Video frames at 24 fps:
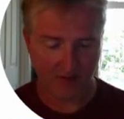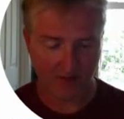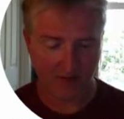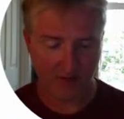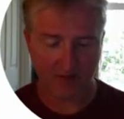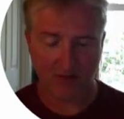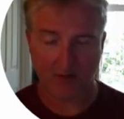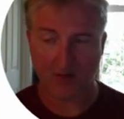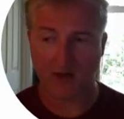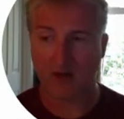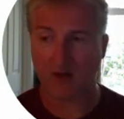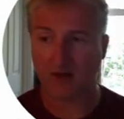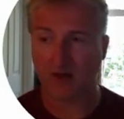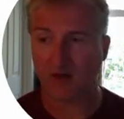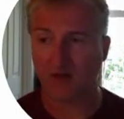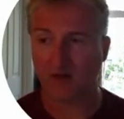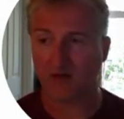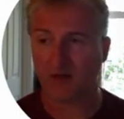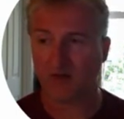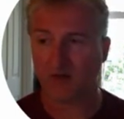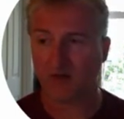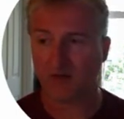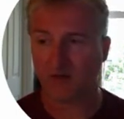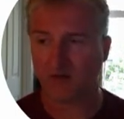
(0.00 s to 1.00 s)
like
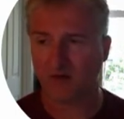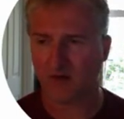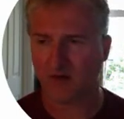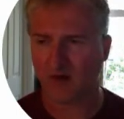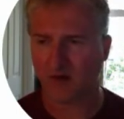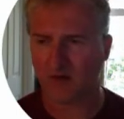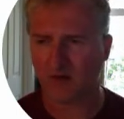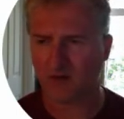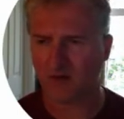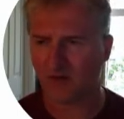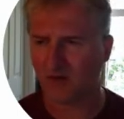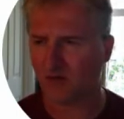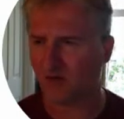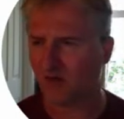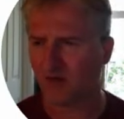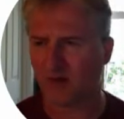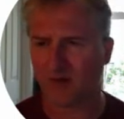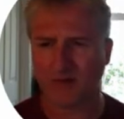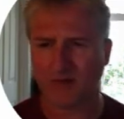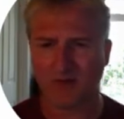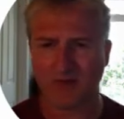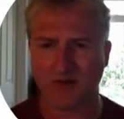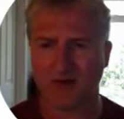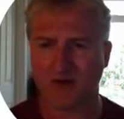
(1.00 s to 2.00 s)
us or
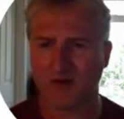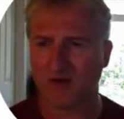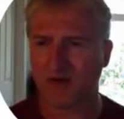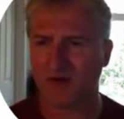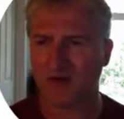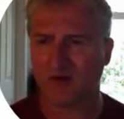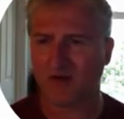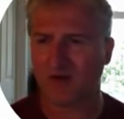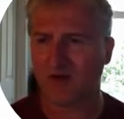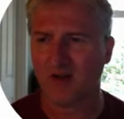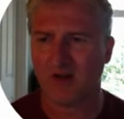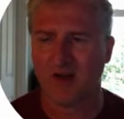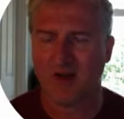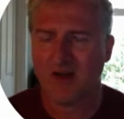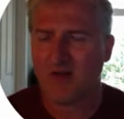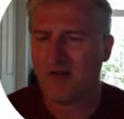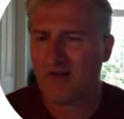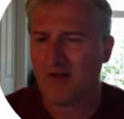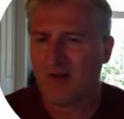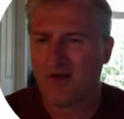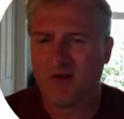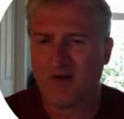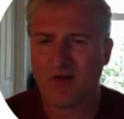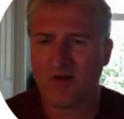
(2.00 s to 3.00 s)
something. Just,
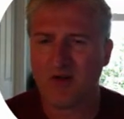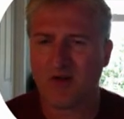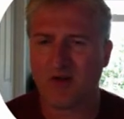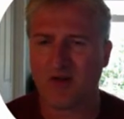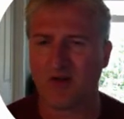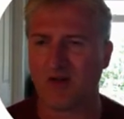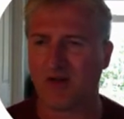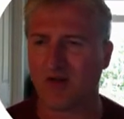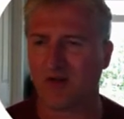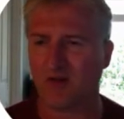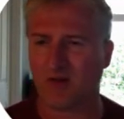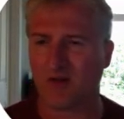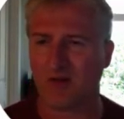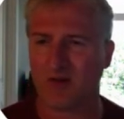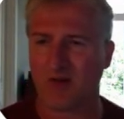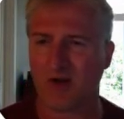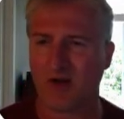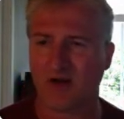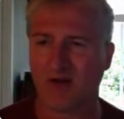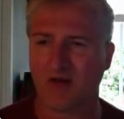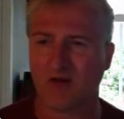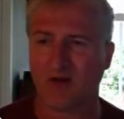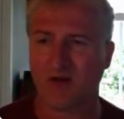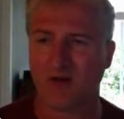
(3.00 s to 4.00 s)
you can think it's something.
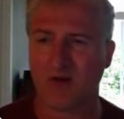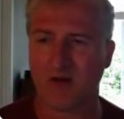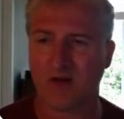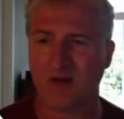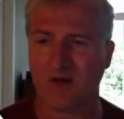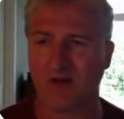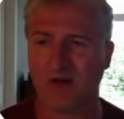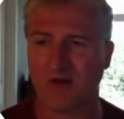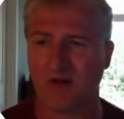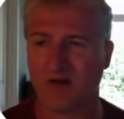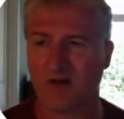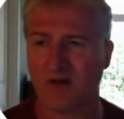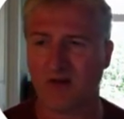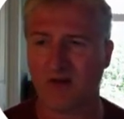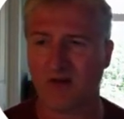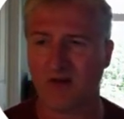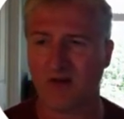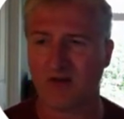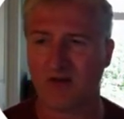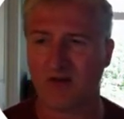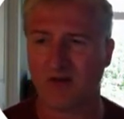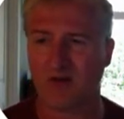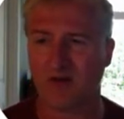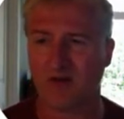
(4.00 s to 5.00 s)
Like, so this is
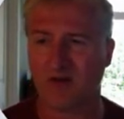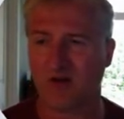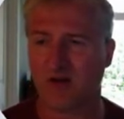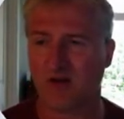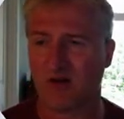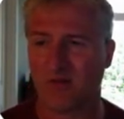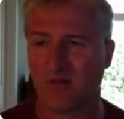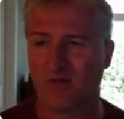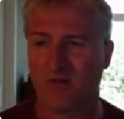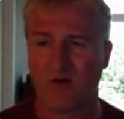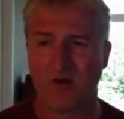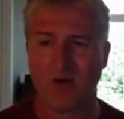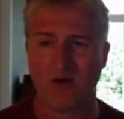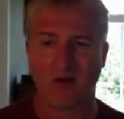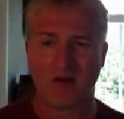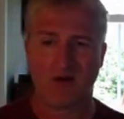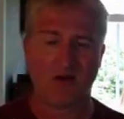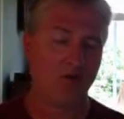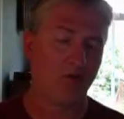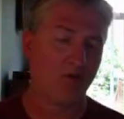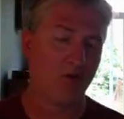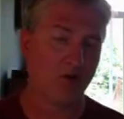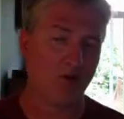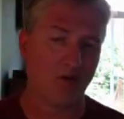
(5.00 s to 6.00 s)
just like
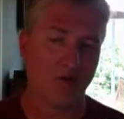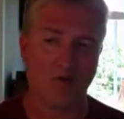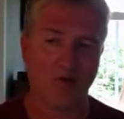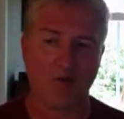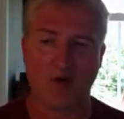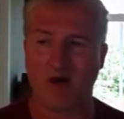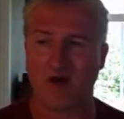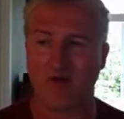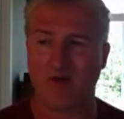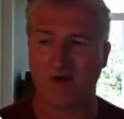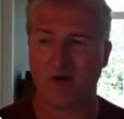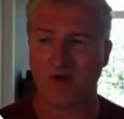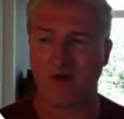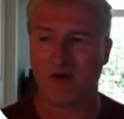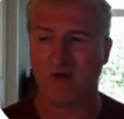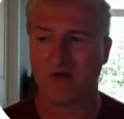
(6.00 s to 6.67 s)
whatever,